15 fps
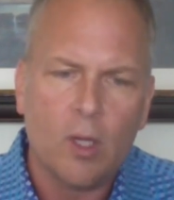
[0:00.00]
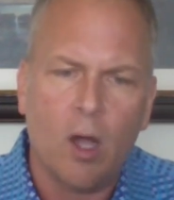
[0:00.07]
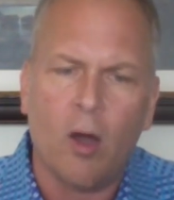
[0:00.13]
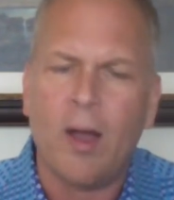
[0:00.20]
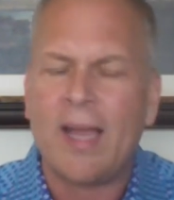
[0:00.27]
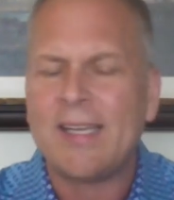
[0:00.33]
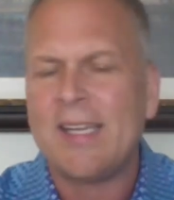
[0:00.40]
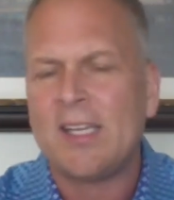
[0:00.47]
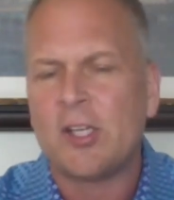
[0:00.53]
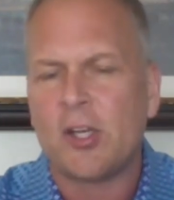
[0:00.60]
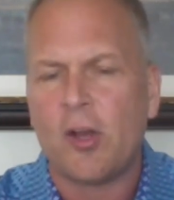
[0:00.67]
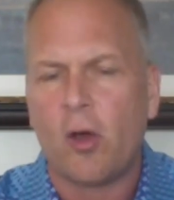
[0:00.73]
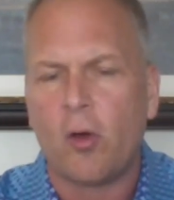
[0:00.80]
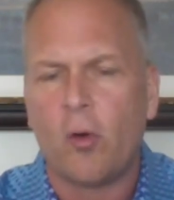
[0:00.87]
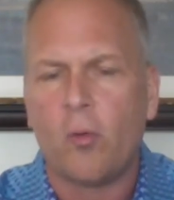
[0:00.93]
Oh, I need to
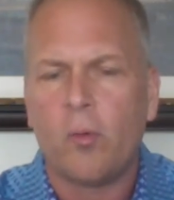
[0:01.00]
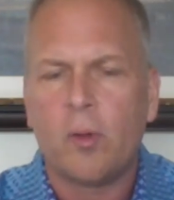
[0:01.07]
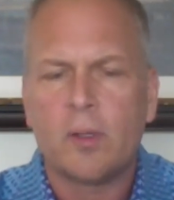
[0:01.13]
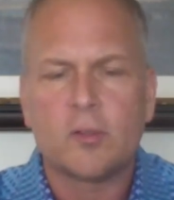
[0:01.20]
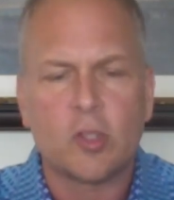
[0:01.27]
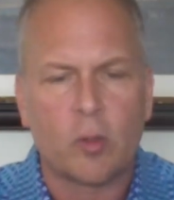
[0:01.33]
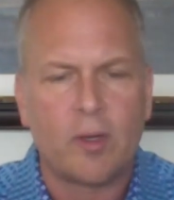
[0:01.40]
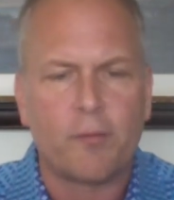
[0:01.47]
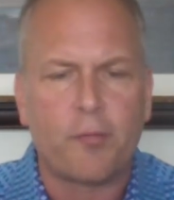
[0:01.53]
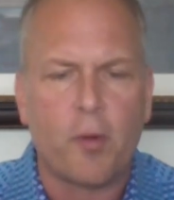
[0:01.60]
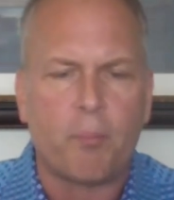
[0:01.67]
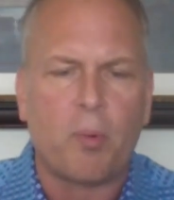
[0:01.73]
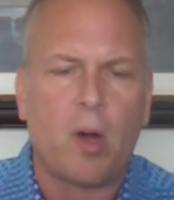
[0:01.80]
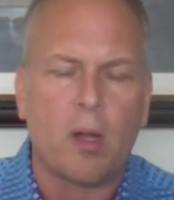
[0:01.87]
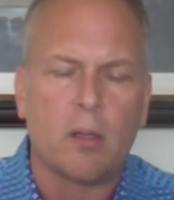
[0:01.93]
know. So in
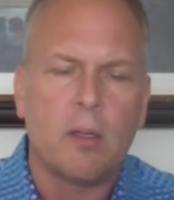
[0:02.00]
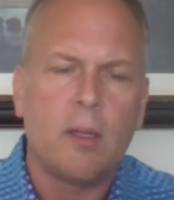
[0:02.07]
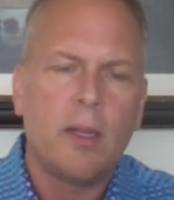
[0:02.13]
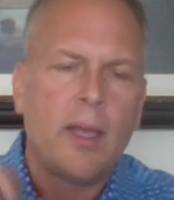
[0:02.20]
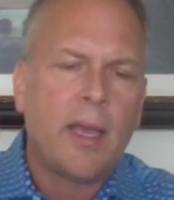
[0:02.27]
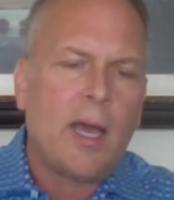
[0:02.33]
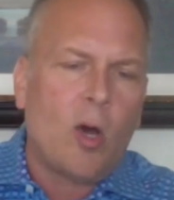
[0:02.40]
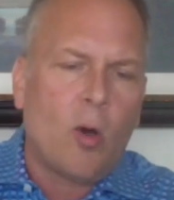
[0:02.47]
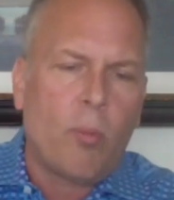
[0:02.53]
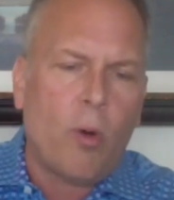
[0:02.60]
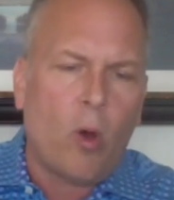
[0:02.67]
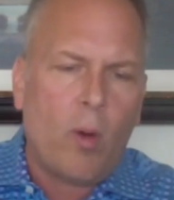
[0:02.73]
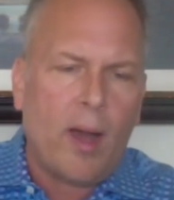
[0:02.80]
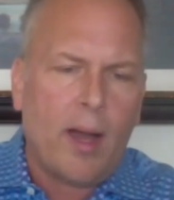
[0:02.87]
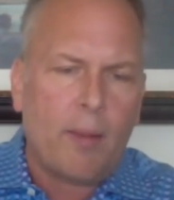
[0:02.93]
football,
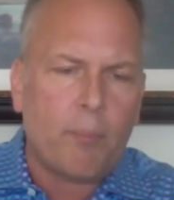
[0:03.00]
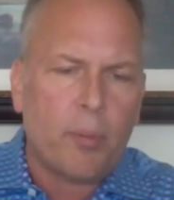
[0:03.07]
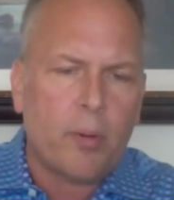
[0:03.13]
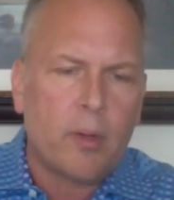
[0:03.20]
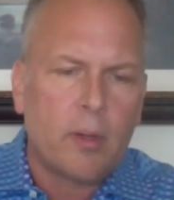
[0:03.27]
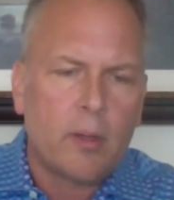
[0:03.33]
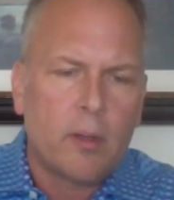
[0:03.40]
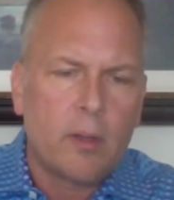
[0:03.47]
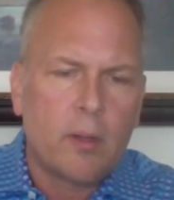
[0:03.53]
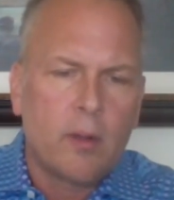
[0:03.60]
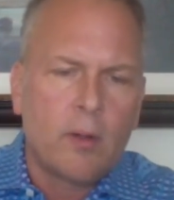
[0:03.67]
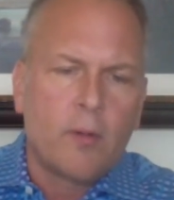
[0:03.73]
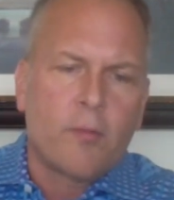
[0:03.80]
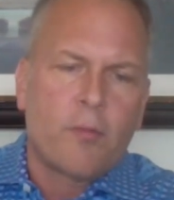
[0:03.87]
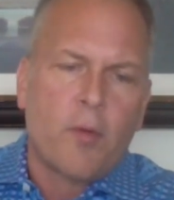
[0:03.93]
elbow up,
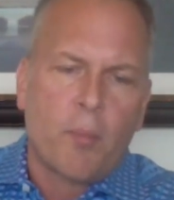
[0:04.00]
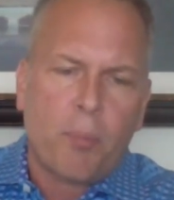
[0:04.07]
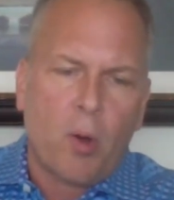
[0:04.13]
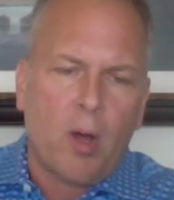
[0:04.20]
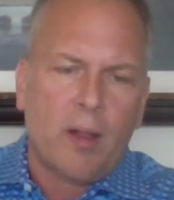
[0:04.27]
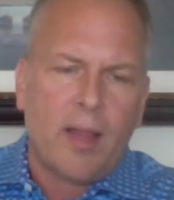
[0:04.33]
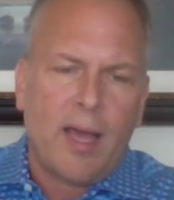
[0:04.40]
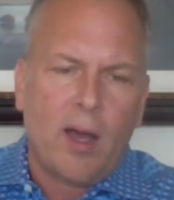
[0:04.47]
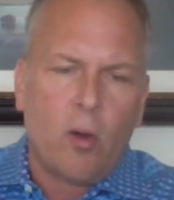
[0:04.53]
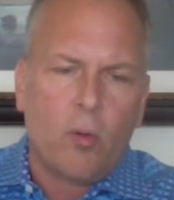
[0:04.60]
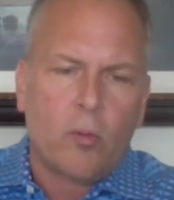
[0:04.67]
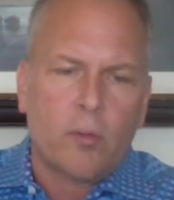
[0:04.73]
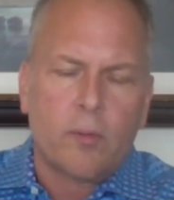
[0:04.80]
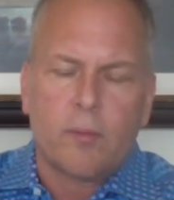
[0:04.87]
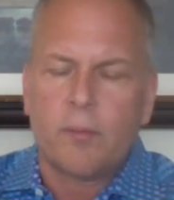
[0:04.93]
football out,
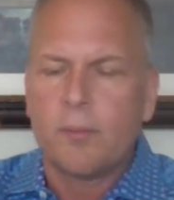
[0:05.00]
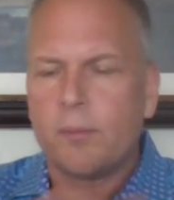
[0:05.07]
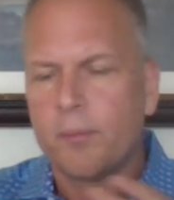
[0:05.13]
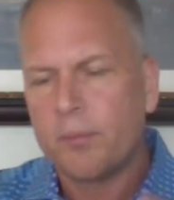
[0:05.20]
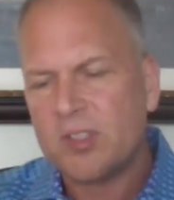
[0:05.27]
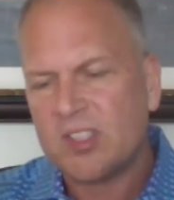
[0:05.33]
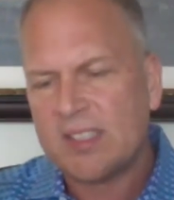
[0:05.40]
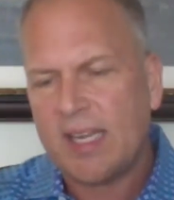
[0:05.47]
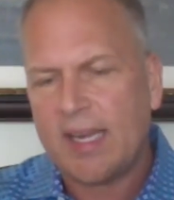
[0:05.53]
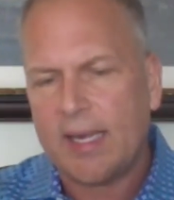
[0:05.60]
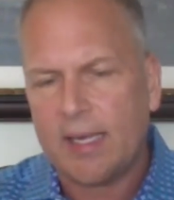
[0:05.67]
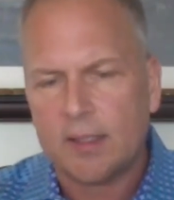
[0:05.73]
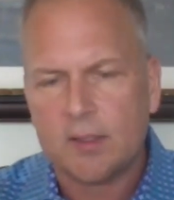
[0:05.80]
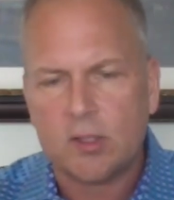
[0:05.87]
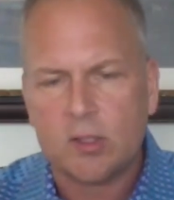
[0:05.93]

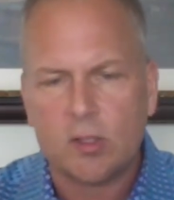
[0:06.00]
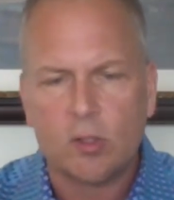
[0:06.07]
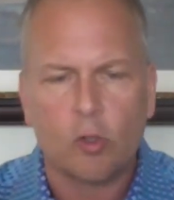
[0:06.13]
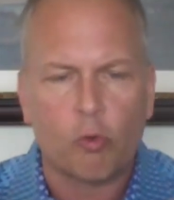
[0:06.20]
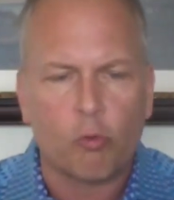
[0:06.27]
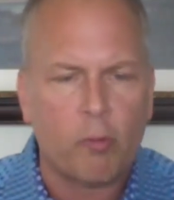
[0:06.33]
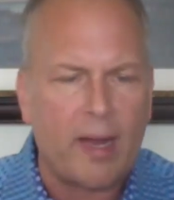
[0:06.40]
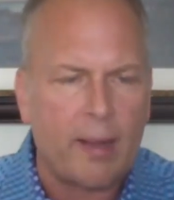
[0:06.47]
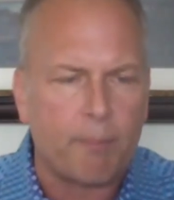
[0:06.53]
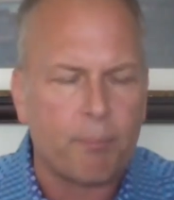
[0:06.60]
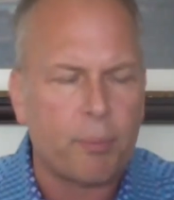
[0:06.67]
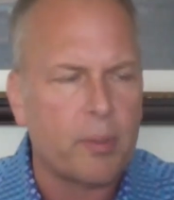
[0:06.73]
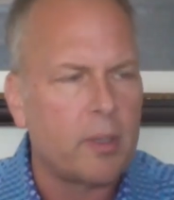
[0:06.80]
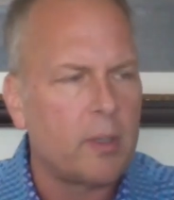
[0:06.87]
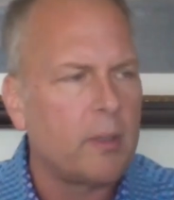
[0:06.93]
stance, grip,